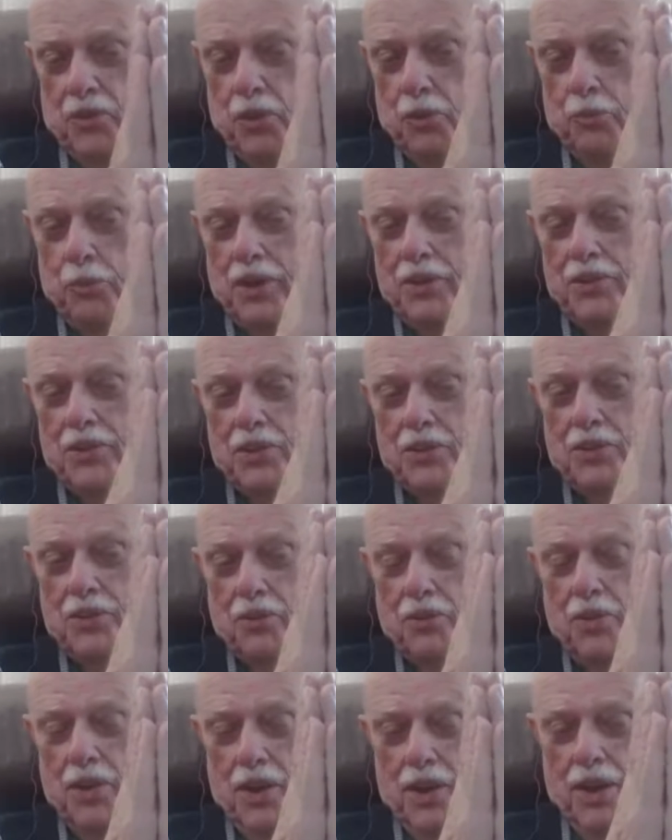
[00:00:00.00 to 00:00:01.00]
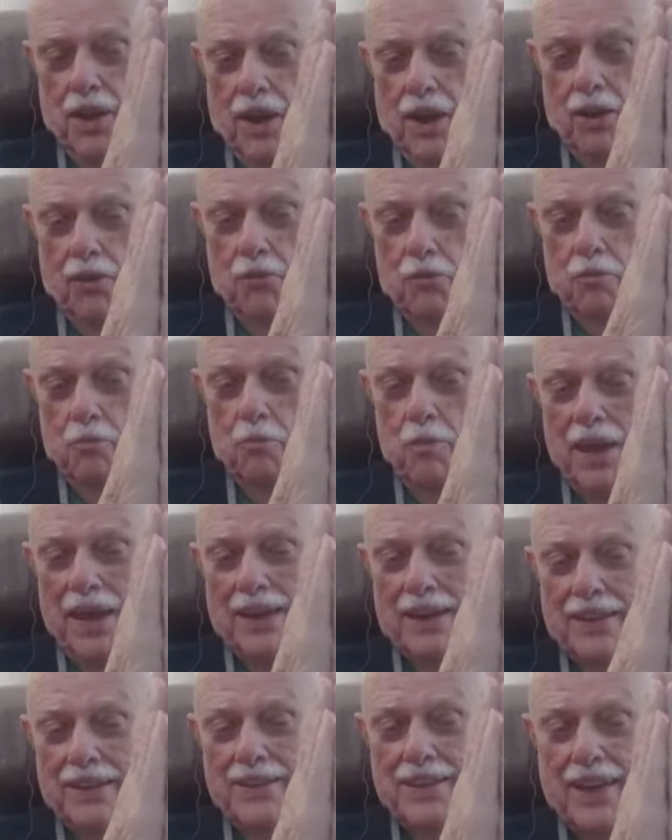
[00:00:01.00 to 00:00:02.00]
two pieces of
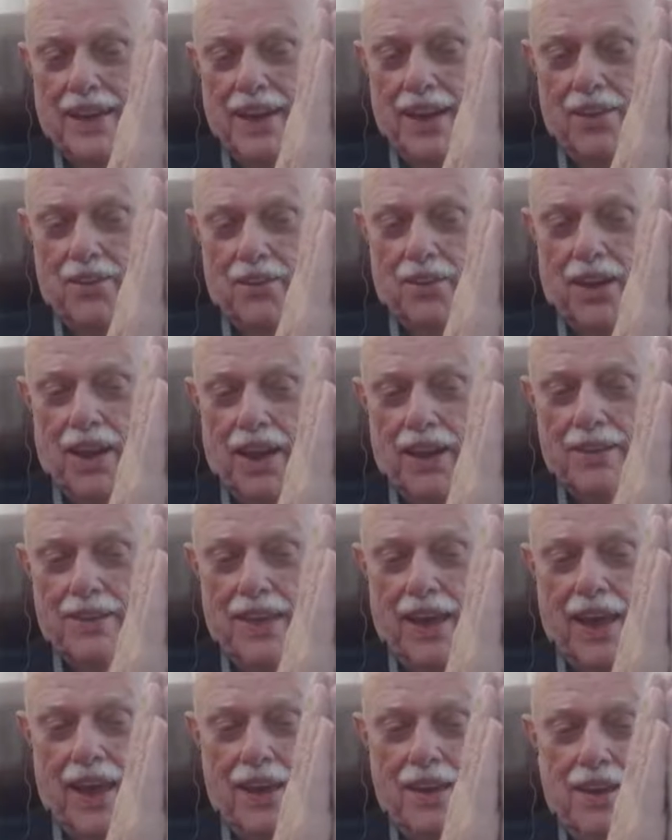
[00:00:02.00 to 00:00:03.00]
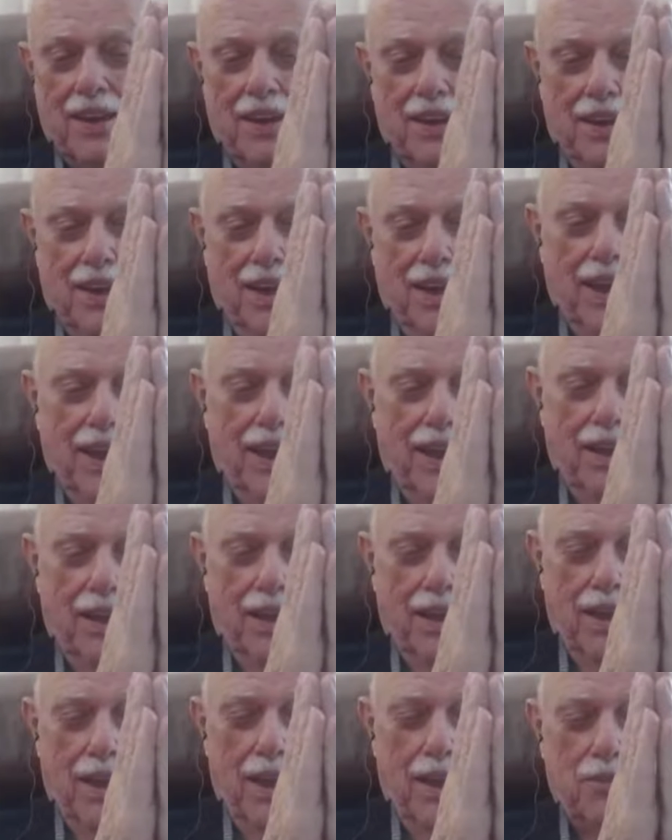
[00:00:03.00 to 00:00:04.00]
metal together like that,
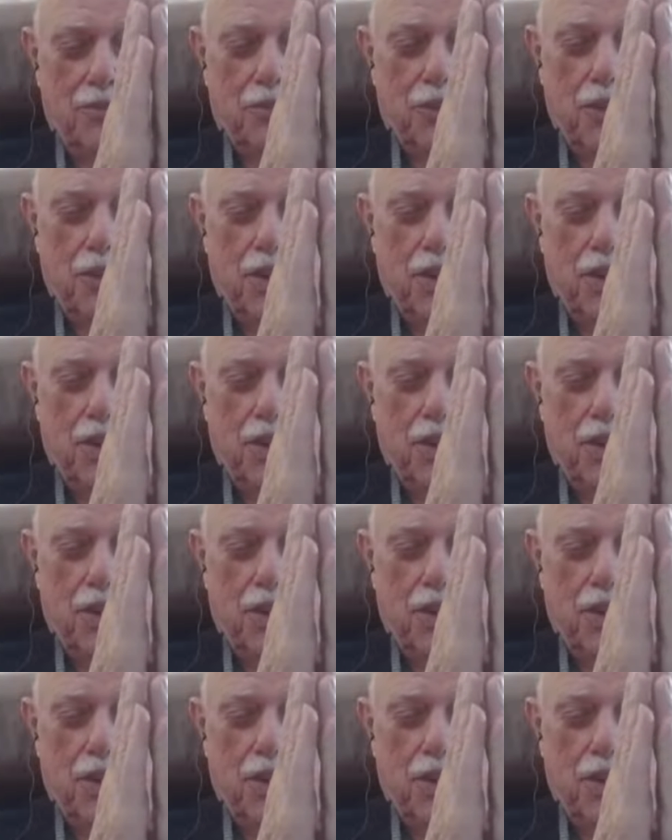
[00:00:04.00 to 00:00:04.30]
if